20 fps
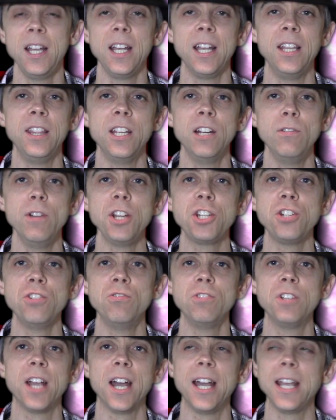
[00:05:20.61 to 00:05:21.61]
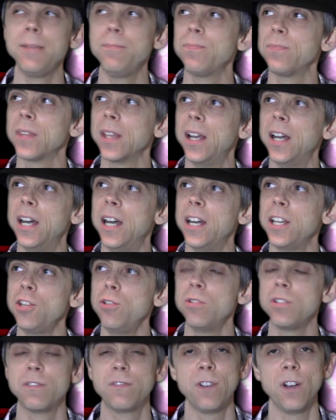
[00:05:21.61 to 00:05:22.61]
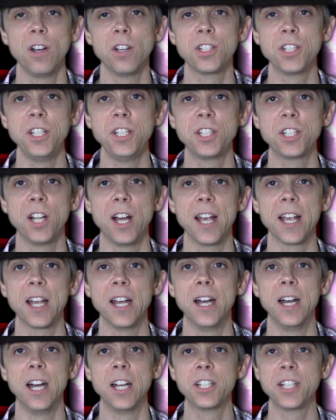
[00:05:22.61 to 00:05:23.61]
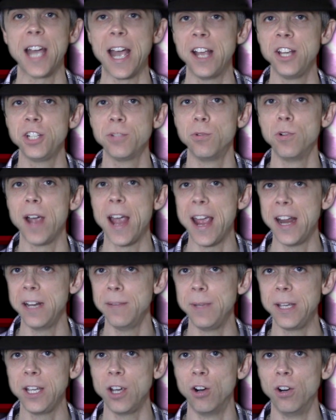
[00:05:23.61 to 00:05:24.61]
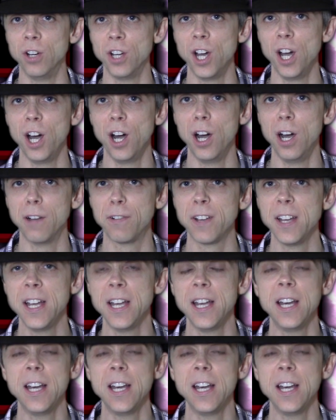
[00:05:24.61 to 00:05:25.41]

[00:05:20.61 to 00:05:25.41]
In the original game, you was versus like a tangible enemy on Earth.